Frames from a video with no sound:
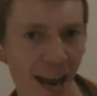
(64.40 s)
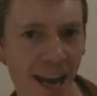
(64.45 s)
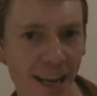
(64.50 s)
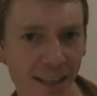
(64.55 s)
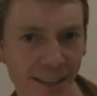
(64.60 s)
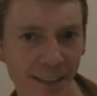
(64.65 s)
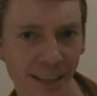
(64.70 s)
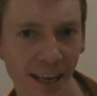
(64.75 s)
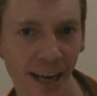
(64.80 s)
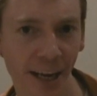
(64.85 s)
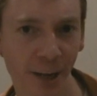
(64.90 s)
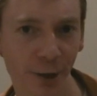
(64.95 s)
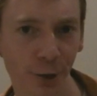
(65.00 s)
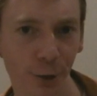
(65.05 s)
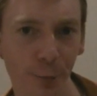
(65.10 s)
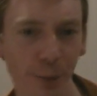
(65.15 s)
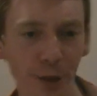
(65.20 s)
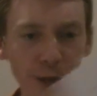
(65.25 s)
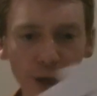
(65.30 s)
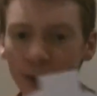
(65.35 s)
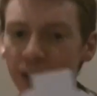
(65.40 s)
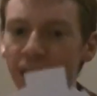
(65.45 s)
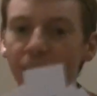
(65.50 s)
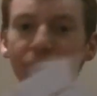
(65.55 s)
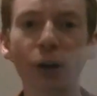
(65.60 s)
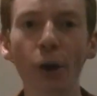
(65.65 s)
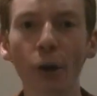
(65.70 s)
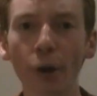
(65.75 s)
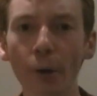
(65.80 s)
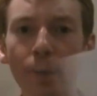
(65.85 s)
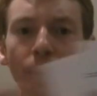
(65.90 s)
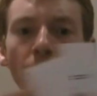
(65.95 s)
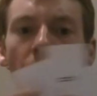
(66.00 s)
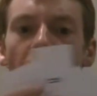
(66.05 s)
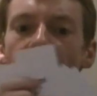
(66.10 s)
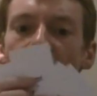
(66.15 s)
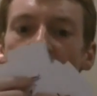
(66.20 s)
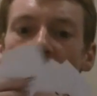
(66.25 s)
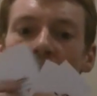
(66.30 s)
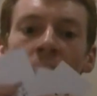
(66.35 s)
8 cycle, because if you're a
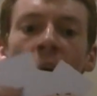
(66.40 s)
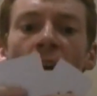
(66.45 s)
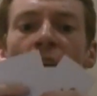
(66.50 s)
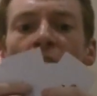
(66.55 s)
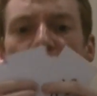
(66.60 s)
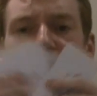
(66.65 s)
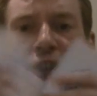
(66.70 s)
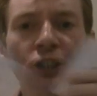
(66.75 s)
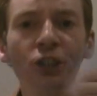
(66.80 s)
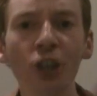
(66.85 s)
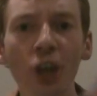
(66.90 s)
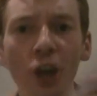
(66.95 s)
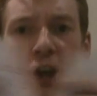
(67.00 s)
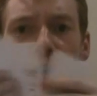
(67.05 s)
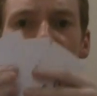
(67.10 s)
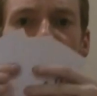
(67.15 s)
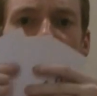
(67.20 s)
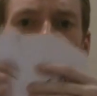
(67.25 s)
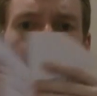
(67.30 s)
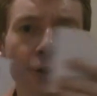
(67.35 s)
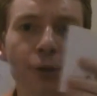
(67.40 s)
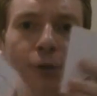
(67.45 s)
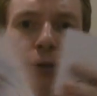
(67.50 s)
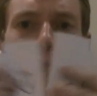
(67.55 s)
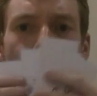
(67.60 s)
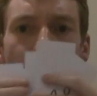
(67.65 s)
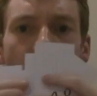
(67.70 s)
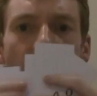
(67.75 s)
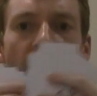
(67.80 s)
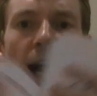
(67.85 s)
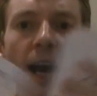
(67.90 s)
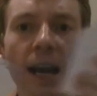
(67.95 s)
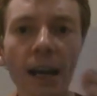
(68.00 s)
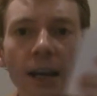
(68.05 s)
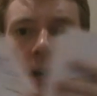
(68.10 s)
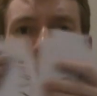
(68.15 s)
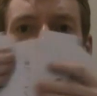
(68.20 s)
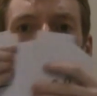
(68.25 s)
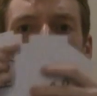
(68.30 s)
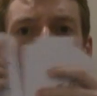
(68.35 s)
player searching through the
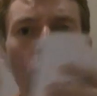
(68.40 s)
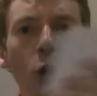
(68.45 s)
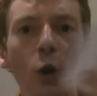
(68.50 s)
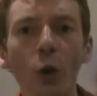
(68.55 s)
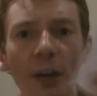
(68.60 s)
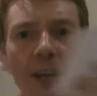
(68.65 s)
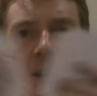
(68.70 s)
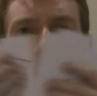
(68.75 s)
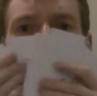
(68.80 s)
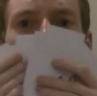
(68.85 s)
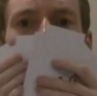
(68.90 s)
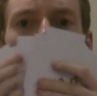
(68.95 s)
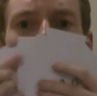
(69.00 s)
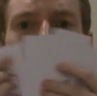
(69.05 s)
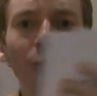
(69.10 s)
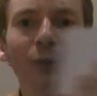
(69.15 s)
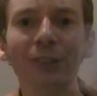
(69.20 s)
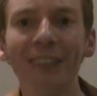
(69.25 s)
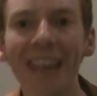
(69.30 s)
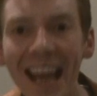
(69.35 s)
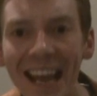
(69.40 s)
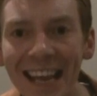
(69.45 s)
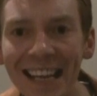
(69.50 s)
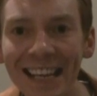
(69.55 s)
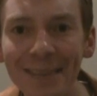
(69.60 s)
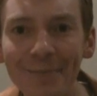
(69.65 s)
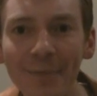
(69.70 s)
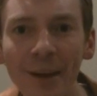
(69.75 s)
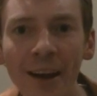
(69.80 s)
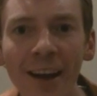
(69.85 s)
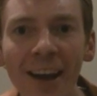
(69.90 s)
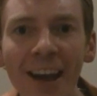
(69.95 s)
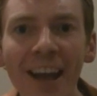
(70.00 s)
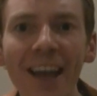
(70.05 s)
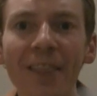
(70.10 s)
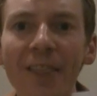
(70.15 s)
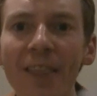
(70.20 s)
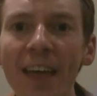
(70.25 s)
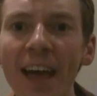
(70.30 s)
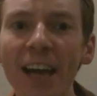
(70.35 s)
pack looking for your name,
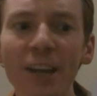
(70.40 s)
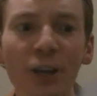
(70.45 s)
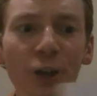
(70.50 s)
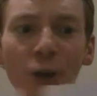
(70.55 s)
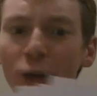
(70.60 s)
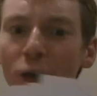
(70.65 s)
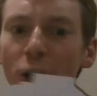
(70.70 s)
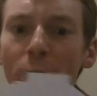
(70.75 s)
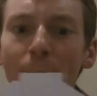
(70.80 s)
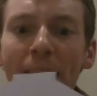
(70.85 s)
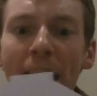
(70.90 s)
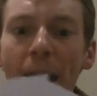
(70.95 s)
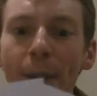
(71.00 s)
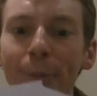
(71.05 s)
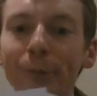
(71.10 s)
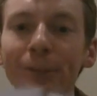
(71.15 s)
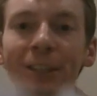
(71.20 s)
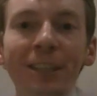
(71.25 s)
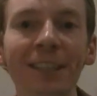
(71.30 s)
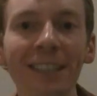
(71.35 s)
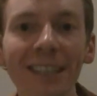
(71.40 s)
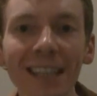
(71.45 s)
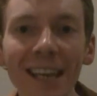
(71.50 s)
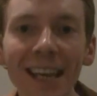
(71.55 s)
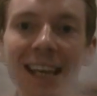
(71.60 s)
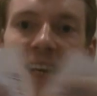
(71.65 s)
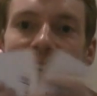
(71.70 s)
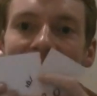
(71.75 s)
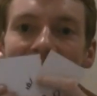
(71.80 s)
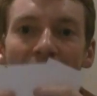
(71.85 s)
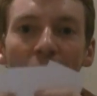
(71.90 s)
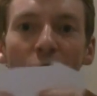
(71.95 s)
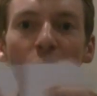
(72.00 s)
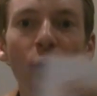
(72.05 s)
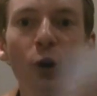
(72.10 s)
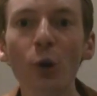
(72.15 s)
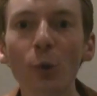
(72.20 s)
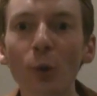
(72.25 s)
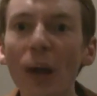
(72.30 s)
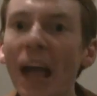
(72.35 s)
then you're going to be able to see
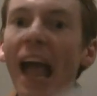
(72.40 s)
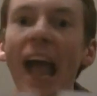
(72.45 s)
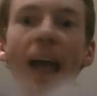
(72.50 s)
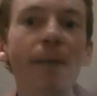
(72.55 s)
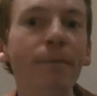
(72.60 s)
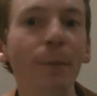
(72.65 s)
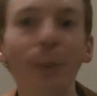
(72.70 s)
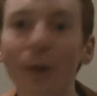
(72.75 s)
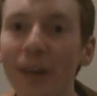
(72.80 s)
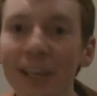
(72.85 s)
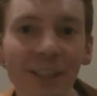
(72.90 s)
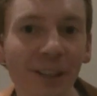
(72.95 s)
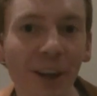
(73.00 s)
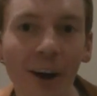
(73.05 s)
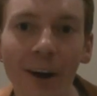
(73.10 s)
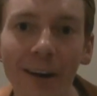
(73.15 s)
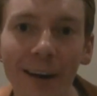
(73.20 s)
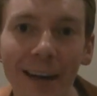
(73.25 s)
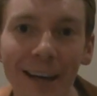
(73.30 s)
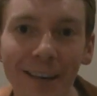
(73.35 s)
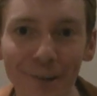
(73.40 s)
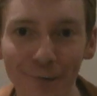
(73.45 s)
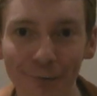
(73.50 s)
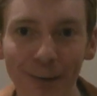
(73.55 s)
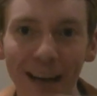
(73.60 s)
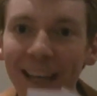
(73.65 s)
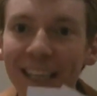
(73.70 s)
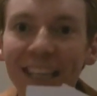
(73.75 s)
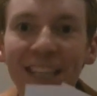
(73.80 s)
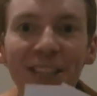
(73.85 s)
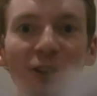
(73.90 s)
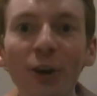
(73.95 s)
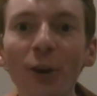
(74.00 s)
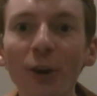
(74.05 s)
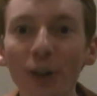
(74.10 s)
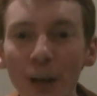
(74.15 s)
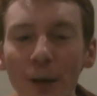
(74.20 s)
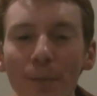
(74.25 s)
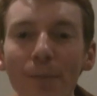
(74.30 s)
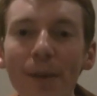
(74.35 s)
everybody's target, right? It's
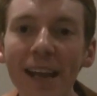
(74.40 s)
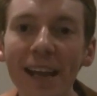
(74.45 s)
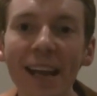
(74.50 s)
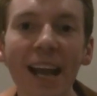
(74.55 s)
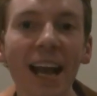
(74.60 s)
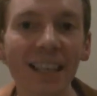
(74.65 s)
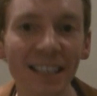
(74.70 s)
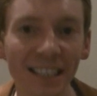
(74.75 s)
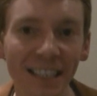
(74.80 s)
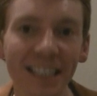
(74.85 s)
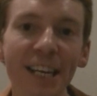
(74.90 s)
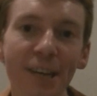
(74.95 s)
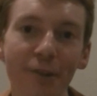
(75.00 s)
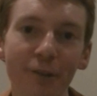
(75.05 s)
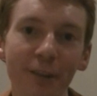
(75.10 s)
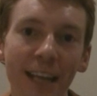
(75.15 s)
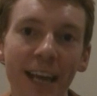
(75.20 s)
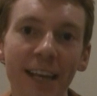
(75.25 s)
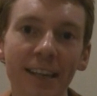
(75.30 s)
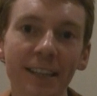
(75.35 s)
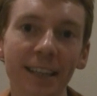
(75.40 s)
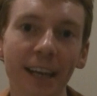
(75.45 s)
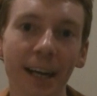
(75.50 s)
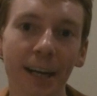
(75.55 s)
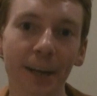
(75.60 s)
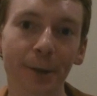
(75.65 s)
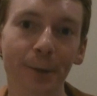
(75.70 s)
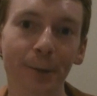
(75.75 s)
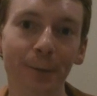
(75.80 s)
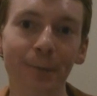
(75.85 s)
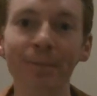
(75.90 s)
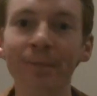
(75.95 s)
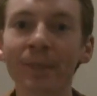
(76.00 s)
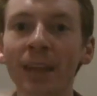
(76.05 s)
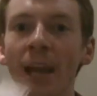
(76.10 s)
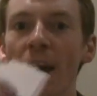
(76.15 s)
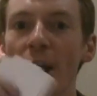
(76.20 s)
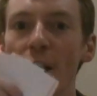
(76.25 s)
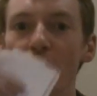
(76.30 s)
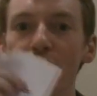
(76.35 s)
not going to be a secret 8 cycle.
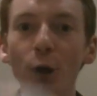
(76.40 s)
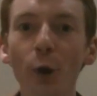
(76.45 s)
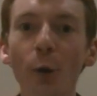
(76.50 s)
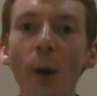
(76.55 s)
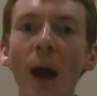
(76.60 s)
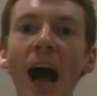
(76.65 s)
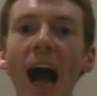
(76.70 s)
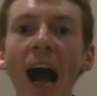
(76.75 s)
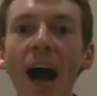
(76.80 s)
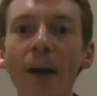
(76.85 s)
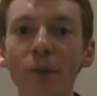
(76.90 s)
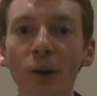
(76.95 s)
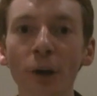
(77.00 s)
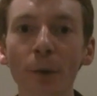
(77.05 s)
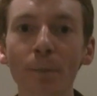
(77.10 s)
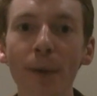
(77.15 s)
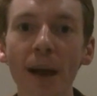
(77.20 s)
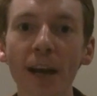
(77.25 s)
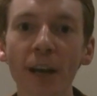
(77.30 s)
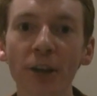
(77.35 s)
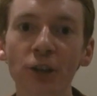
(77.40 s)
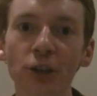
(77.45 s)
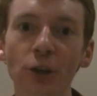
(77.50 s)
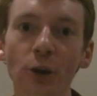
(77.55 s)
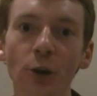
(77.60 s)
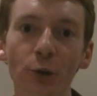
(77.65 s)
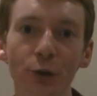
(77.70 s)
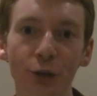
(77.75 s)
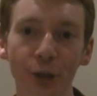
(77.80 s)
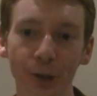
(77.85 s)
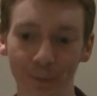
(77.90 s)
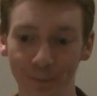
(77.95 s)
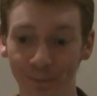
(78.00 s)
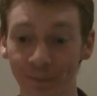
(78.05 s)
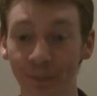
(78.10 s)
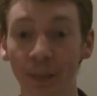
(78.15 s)
So I've got a better solution.